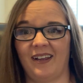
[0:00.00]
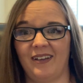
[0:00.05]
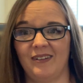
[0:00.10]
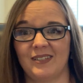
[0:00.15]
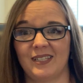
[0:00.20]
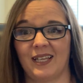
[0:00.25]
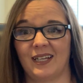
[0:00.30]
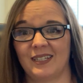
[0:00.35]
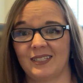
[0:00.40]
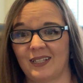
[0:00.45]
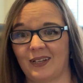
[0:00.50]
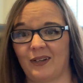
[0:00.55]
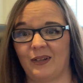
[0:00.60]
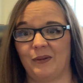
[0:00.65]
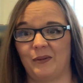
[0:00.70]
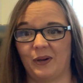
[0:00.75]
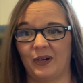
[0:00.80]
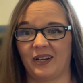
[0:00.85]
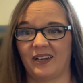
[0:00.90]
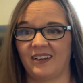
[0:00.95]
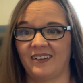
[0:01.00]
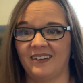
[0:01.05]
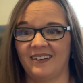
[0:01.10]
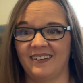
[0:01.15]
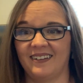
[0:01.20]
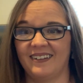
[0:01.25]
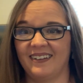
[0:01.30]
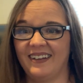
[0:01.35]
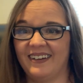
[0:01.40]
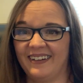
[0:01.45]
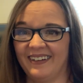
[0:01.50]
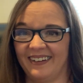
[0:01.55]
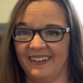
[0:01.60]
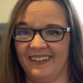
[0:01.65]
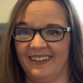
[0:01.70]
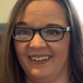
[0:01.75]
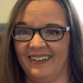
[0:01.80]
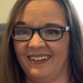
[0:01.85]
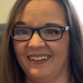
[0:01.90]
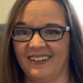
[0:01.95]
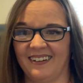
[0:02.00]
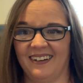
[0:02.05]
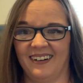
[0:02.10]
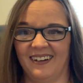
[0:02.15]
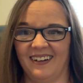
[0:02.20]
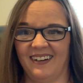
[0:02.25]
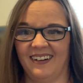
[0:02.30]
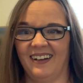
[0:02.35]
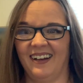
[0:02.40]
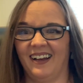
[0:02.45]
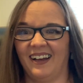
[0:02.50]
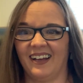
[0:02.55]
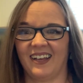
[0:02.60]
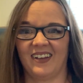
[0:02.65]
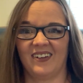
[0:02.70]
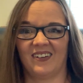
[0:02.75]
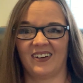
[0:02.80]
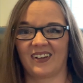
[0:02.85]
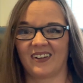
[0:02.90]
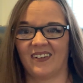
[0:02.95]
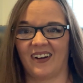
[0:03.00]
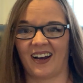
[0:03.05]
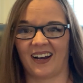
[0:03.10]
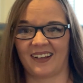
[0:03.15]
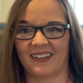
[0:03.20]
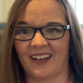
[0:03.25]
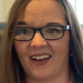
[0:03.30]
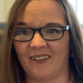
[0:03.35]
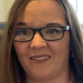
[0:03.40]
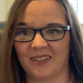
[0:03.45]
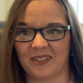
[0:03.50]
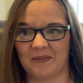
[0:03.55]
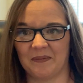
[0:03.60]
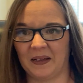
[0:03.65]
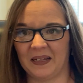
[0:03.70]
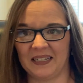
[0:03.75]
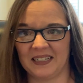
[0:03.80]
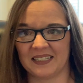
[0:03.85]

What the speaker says: He's like, so you want to go out of town with me